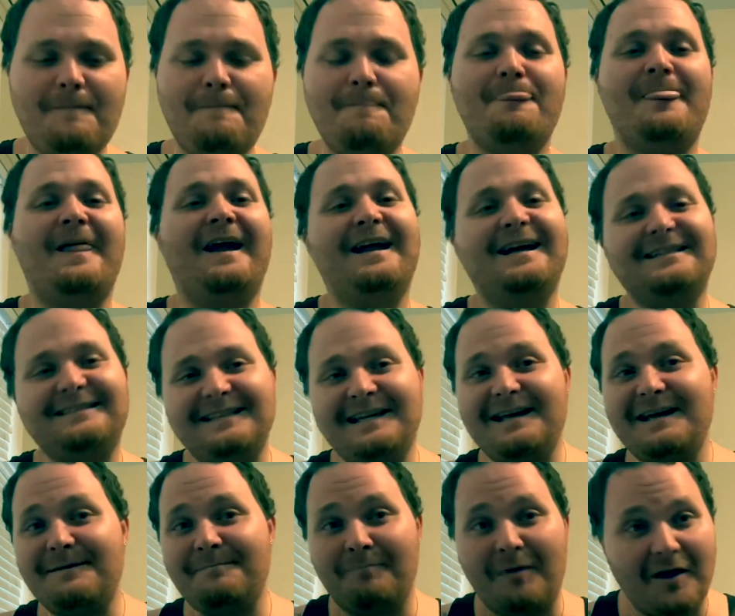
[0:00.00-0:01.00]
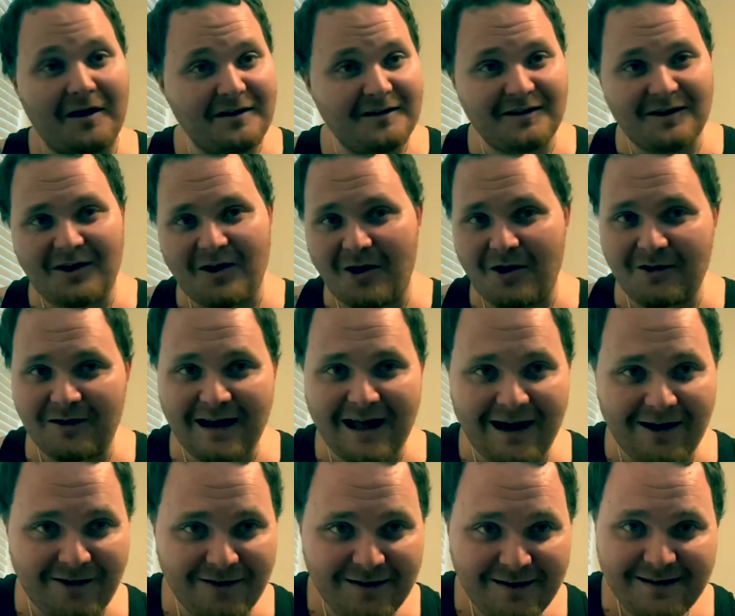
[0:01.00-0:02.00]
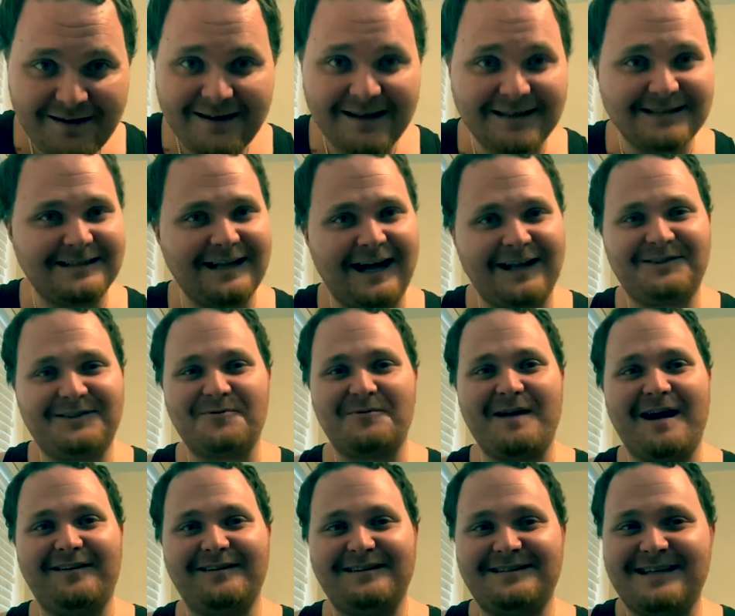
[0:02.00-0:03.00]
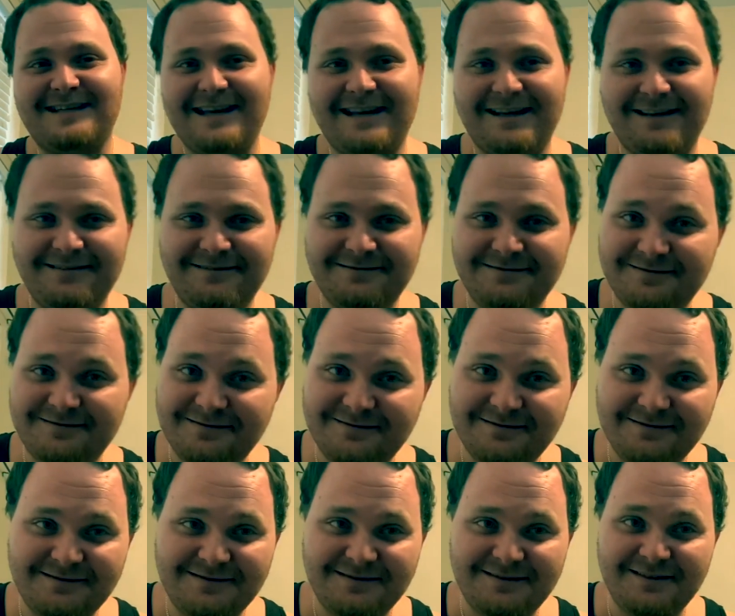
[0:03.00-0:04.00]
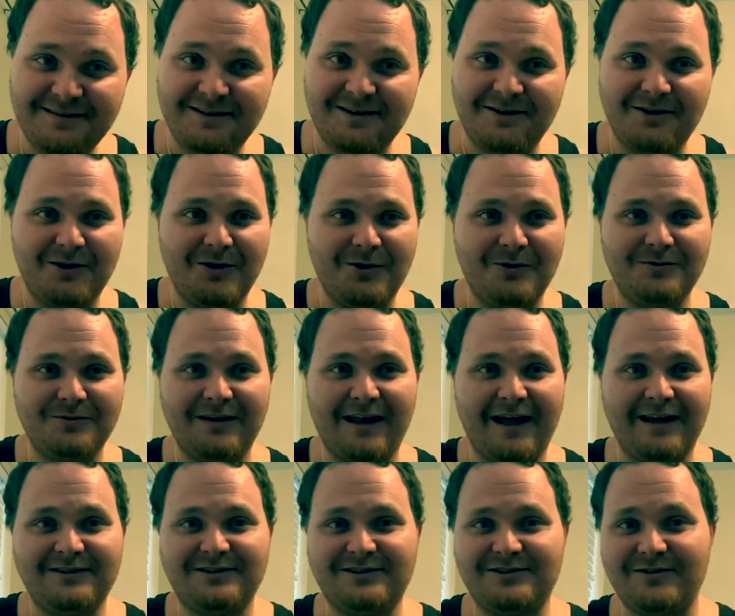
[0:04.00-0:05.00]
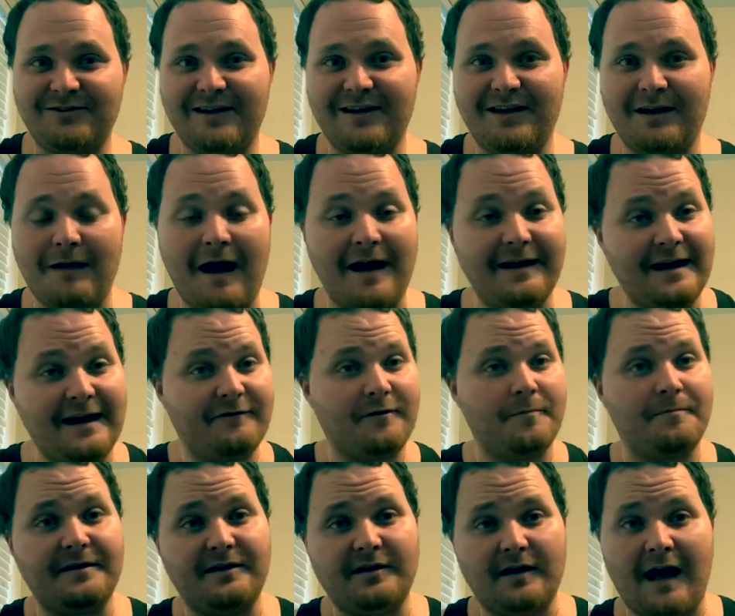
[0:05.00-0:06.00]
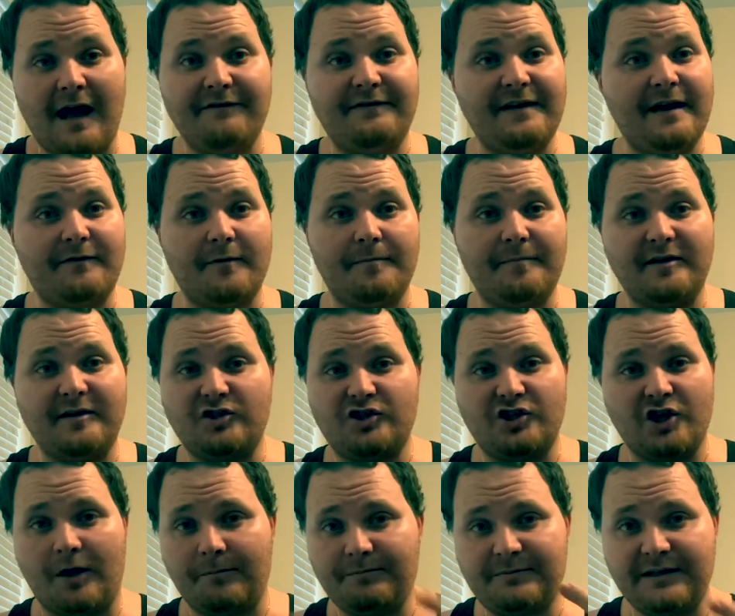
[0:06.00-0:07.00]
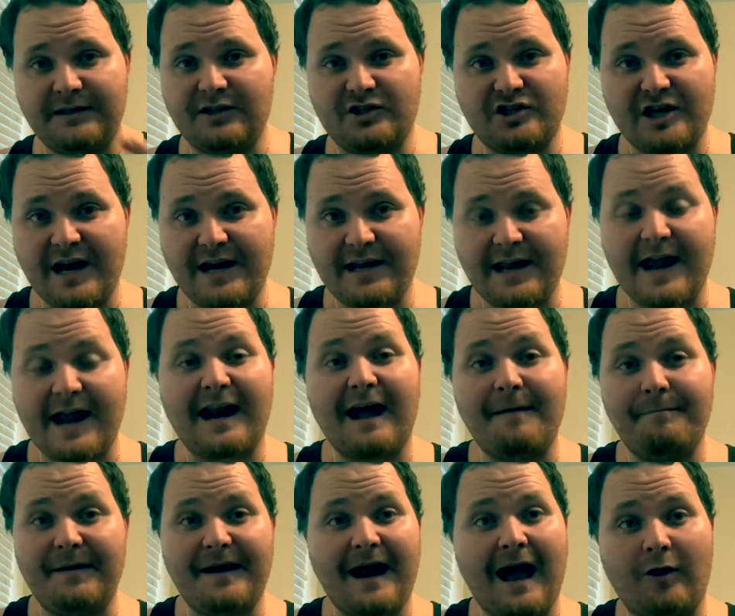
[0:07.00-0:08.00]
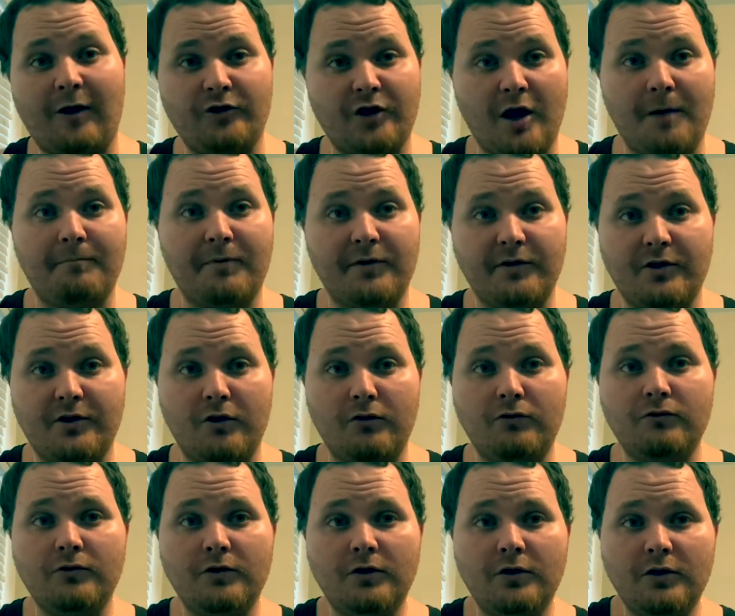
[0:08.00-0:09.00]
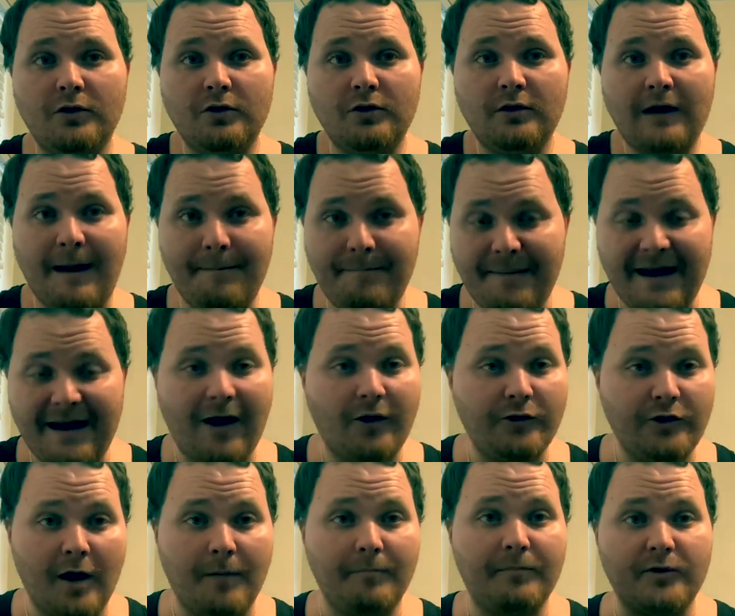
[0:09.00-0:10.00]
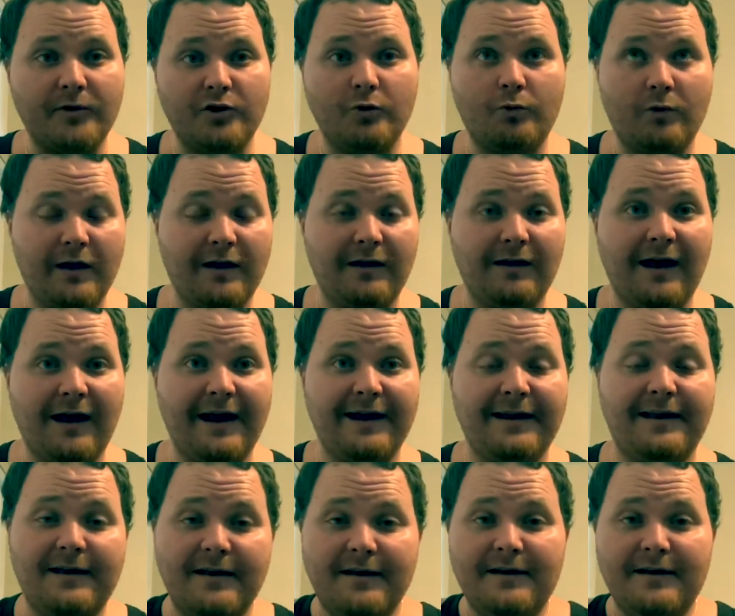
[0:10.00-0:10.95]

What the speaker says: like I said, bucking the call out is not the route to take. You know, like, straight up. I've never been jumped in the chain gang. I've been outnumbered, though. I've been outnumbered to where, like,